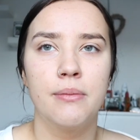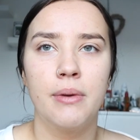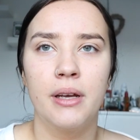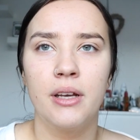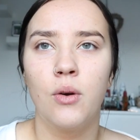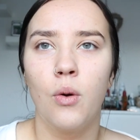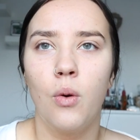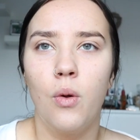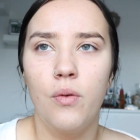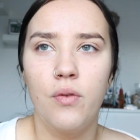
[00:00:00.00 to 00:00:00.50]
been my
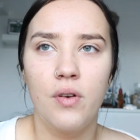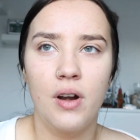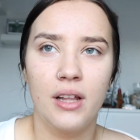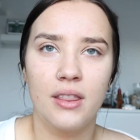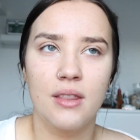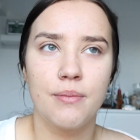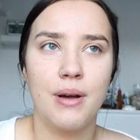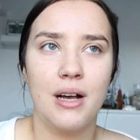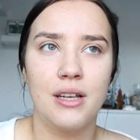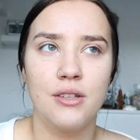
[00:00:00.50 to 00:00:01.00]
goal for
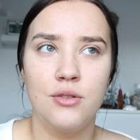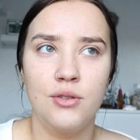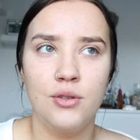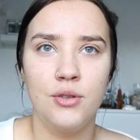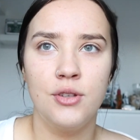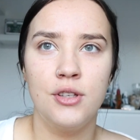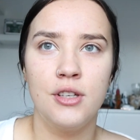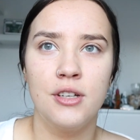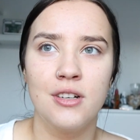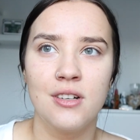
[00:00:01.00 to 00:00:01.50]
like the past
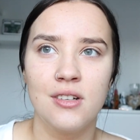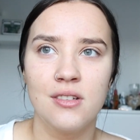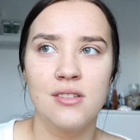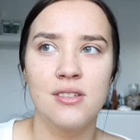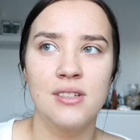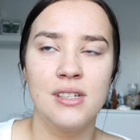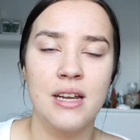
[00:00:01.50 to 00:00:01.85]
2 years,